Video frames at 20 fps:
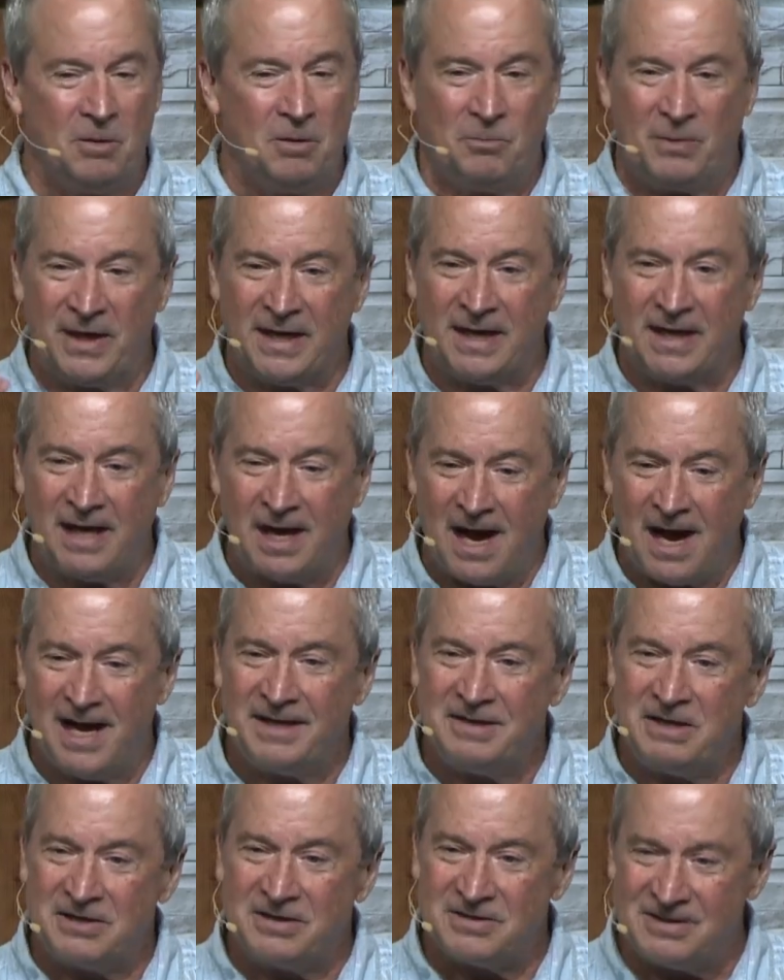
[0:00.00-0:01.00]
But
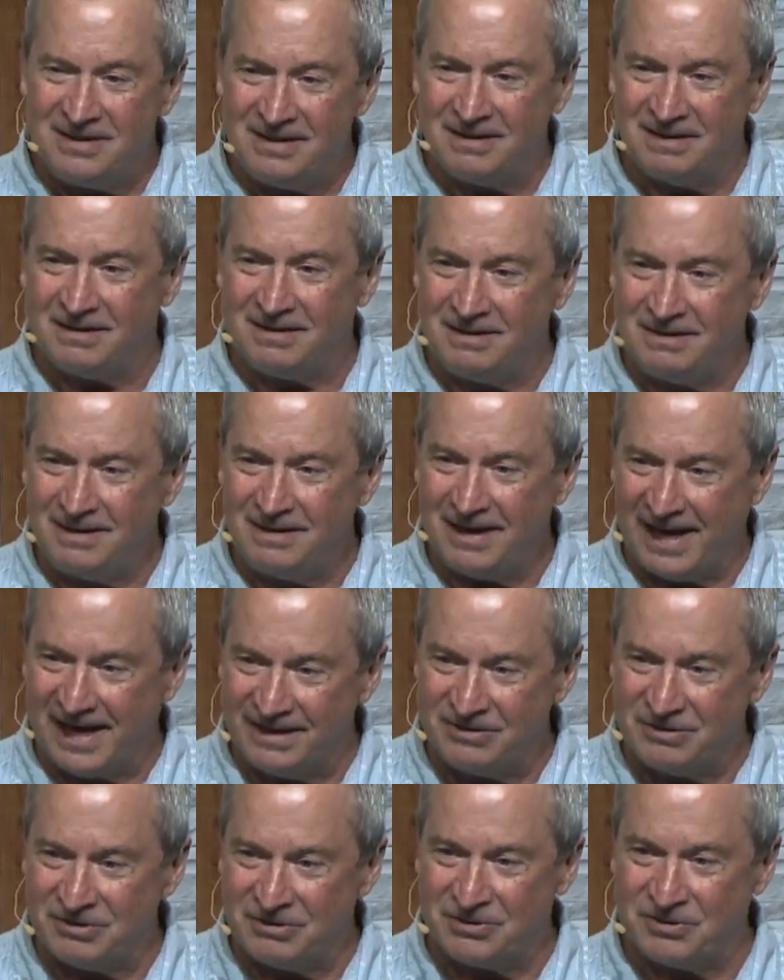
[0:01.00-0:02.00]
God still
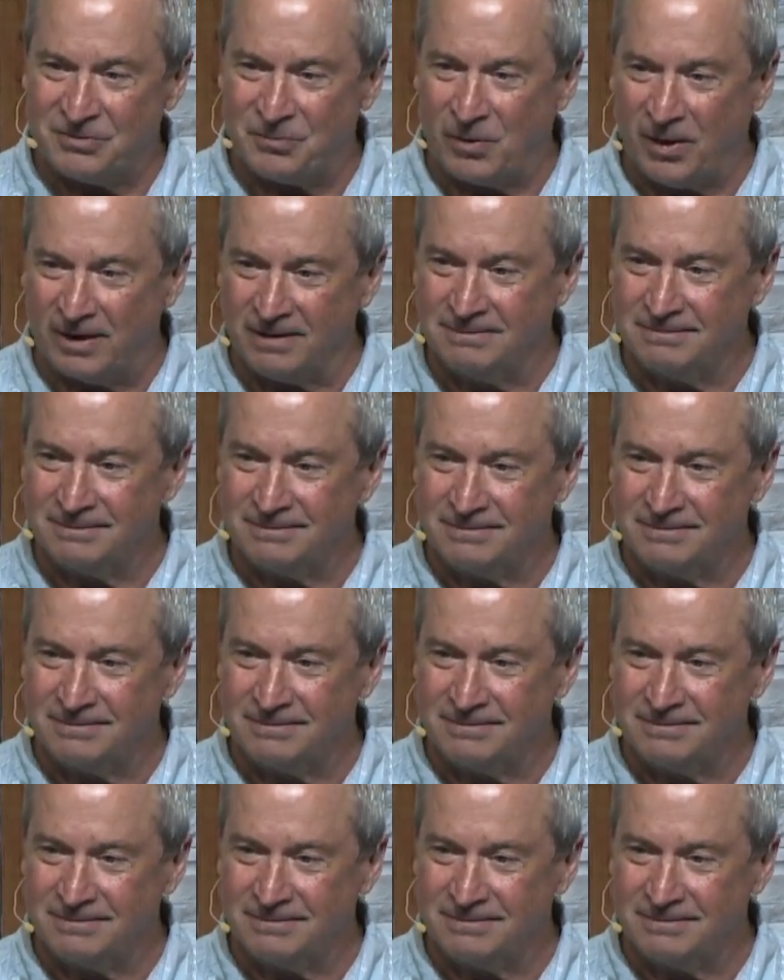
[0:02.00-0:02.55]
answers her prayer.